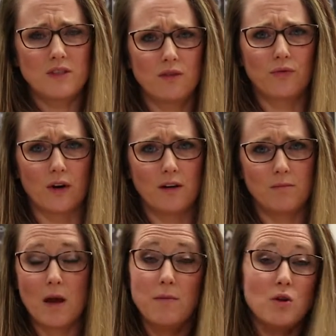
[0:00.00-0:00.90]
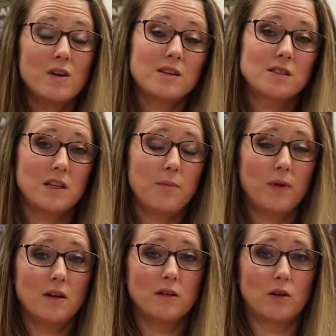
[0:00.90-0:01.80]
different. Maybe you get to sleep
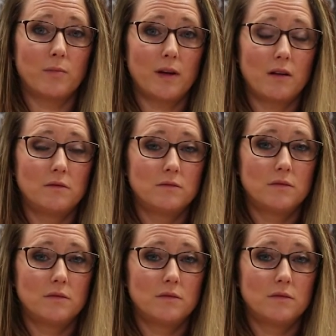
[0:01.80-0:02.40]
in a little bit.